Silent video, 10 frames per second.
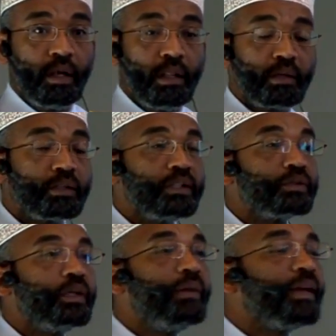Looked
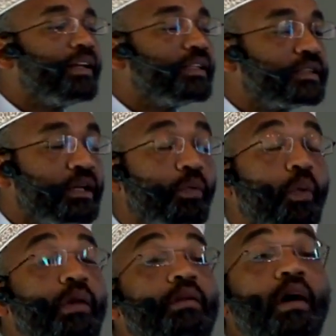into him and he said,
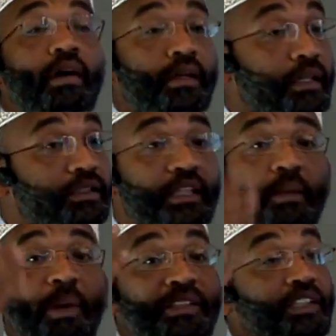Wallahi. And said
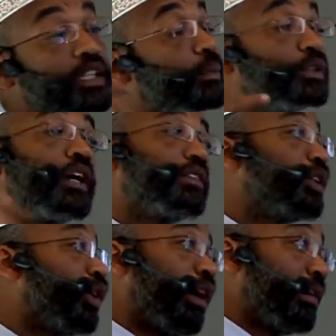the Prophet
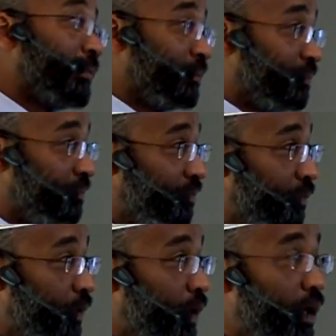started crying
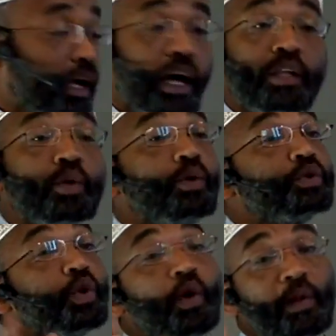
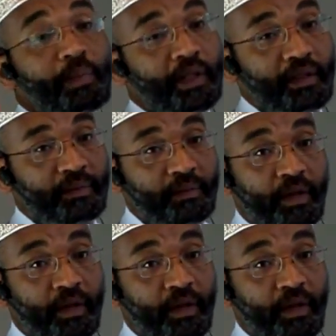uncontrollably.